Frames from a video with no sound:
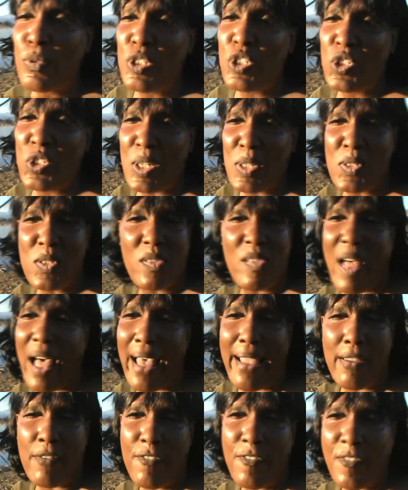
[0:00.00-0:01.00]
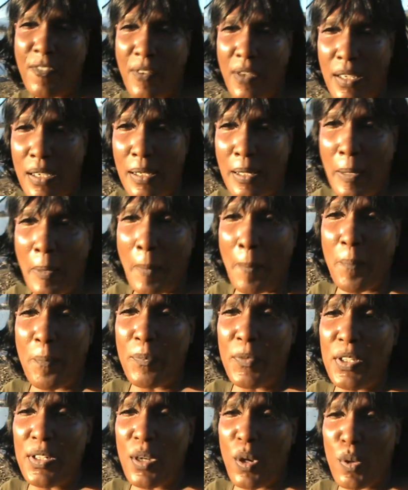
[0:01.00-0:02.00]
it was just life.
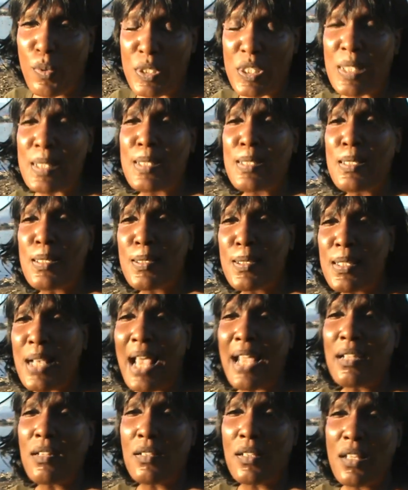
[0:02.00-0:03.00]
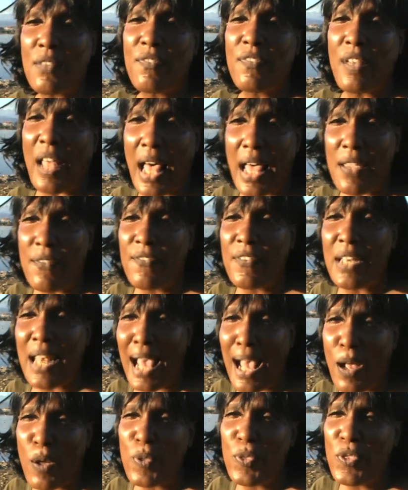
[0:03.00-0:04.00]
You know, it was just the cycle of life and
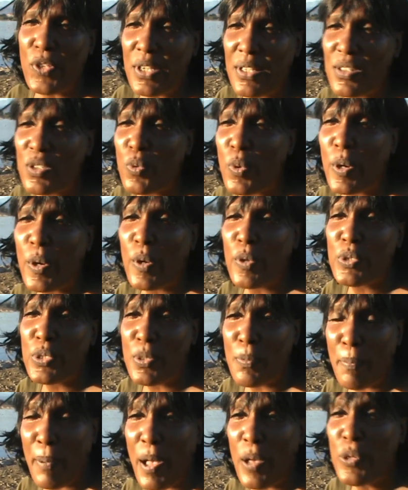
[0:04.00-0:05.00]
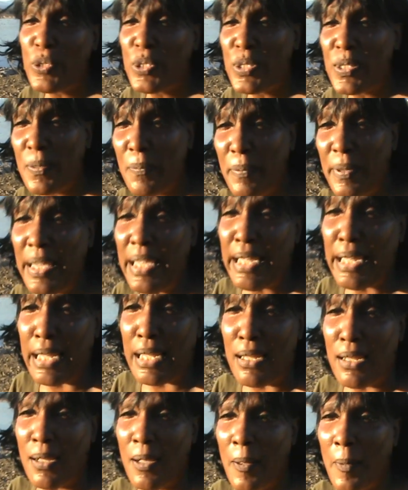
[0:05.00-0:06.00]
how things were supposed to
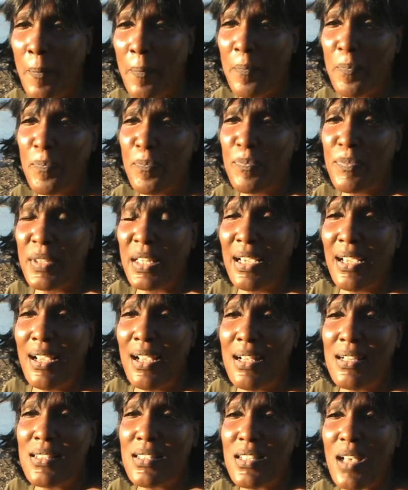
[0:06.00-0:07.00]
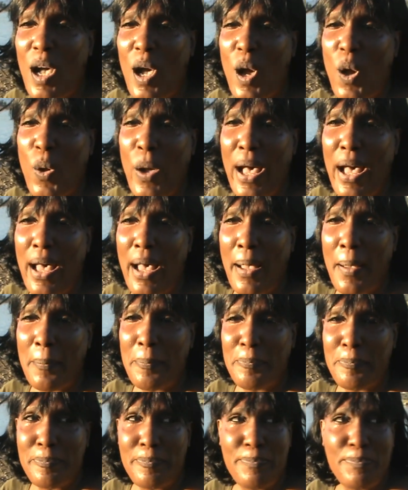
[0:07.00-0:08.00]
be. So
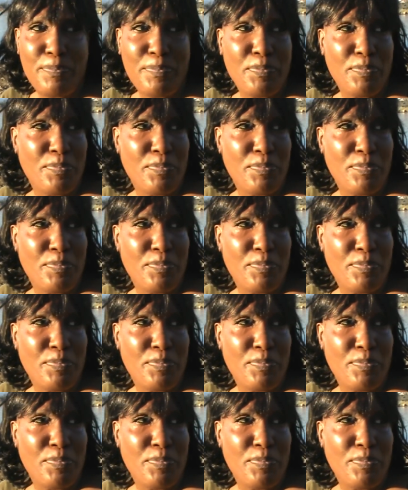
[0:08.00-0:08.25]
um,